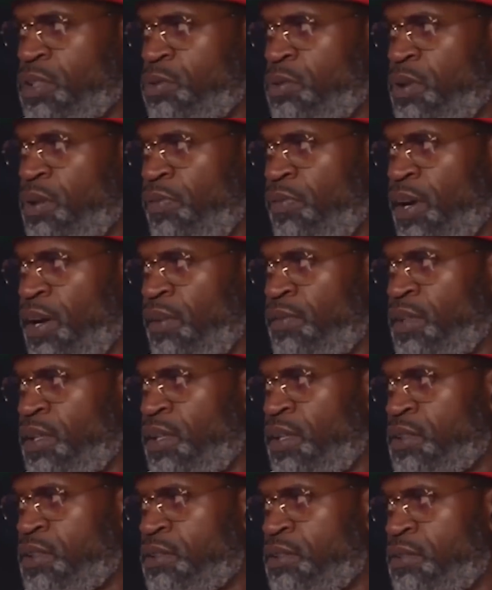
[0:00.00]
25
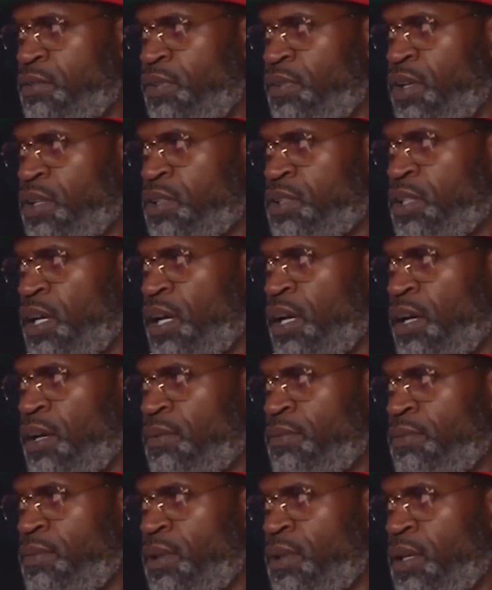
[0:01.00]
years for a job,